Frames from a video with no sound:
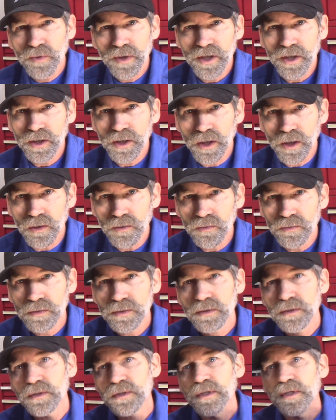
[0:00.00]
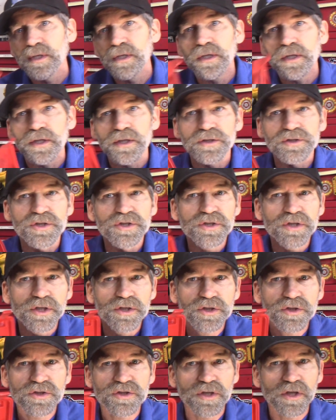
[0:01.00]
to go is just get
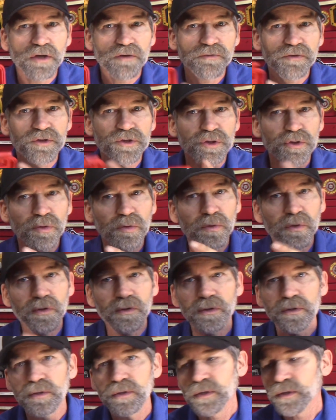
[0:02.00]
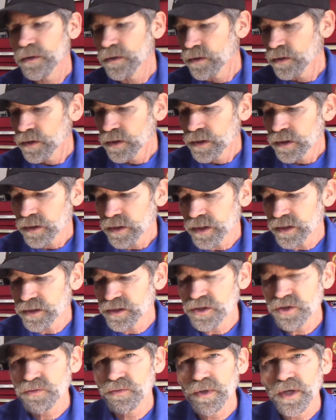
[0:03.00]
yourself a tool like
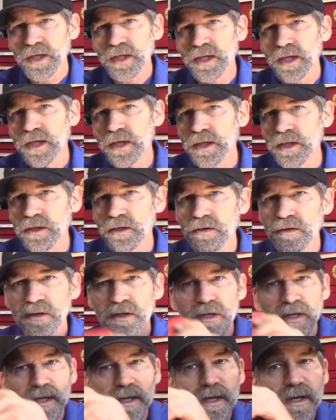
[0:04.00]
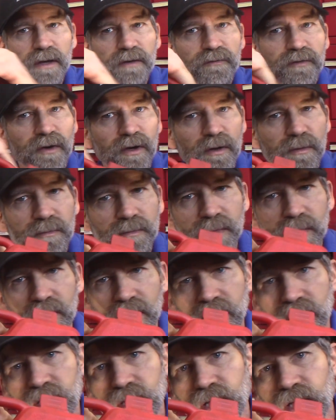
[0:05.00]
this one I got here from
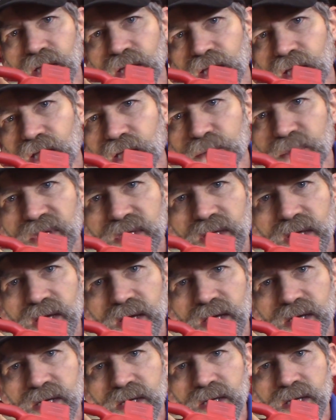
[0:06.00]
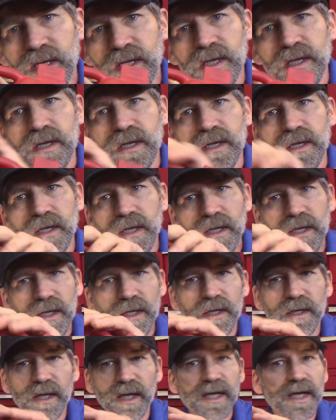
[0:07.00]
ABN,
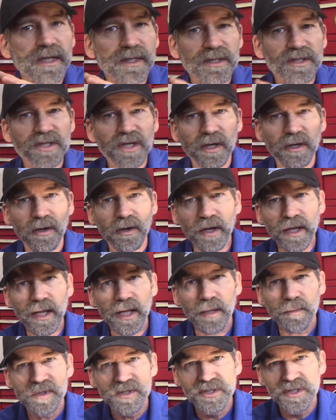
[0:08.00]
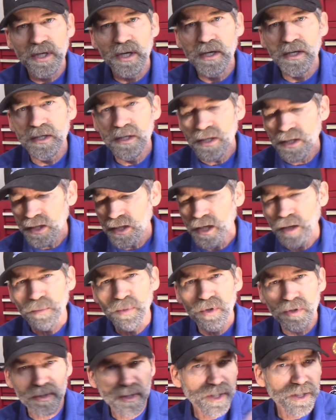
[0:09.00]
and I got this on Amazon, and I'll put
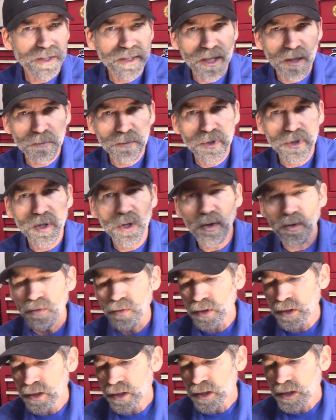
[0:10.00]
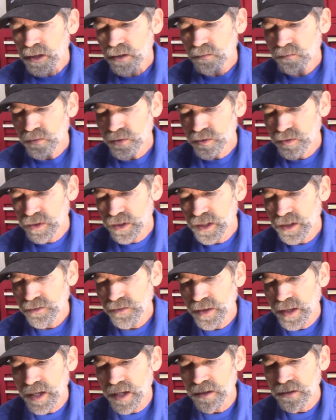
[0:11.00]
a link down below where you can get
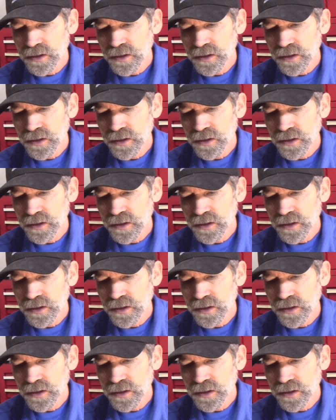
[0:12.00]
that.